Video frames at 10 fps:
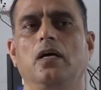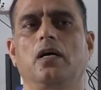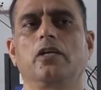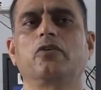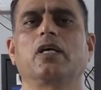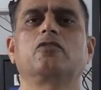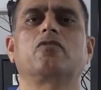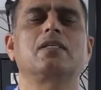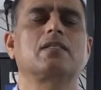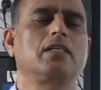or you can
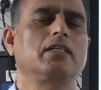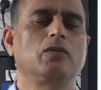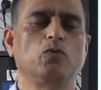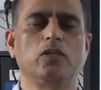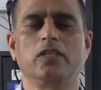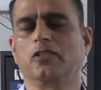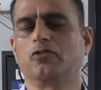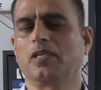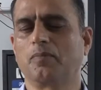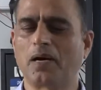translate the word into
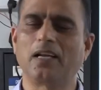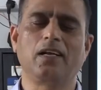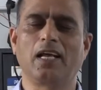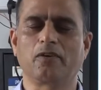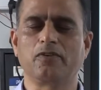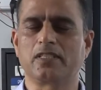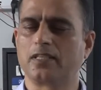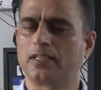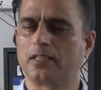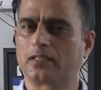Nepali language.
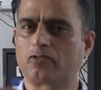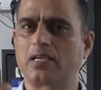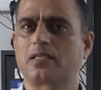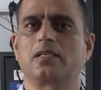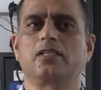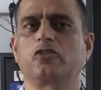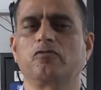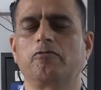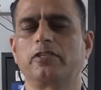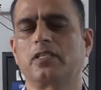There is a translation
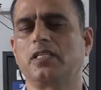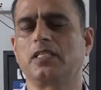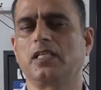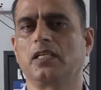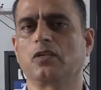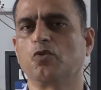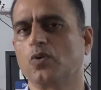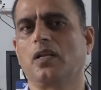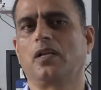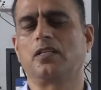facility in
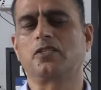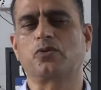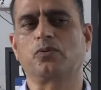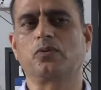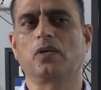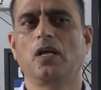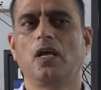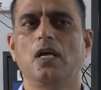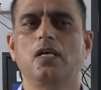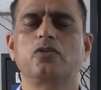Google also.
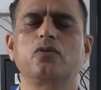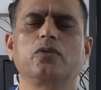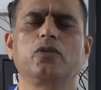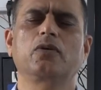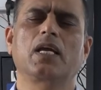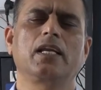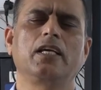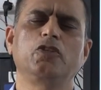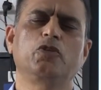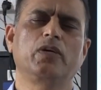So you can
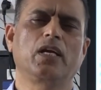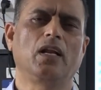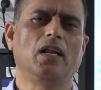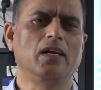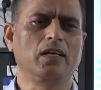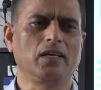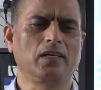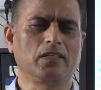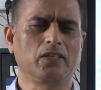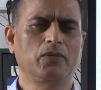enjoy
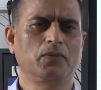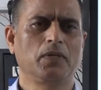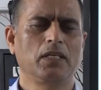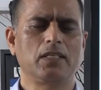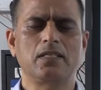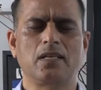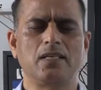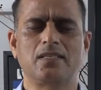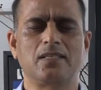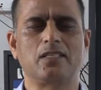learning. This
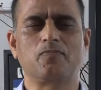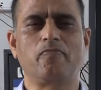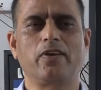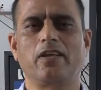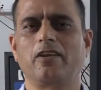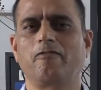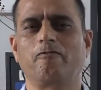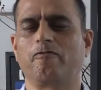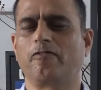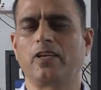lesson is very,
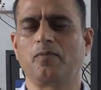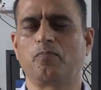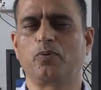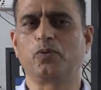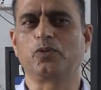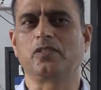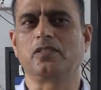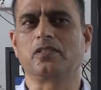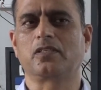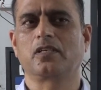very
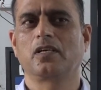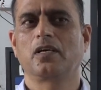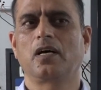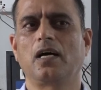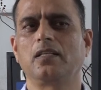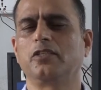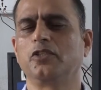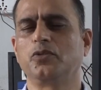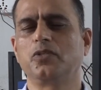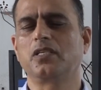important. Either
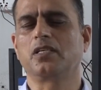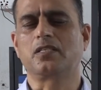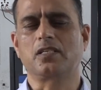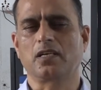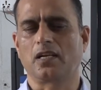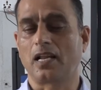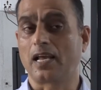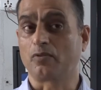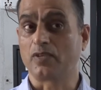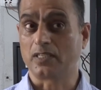using a single
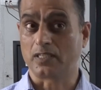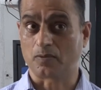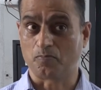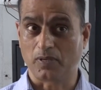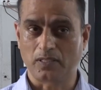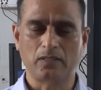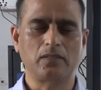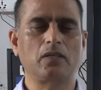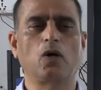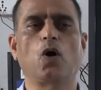language is
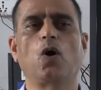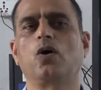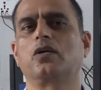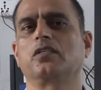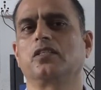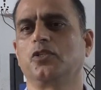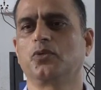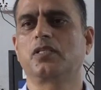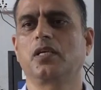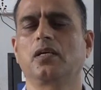better or
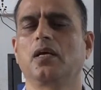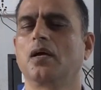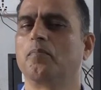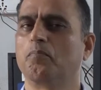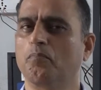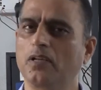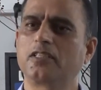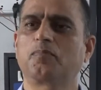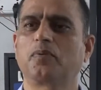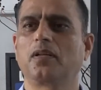using multiple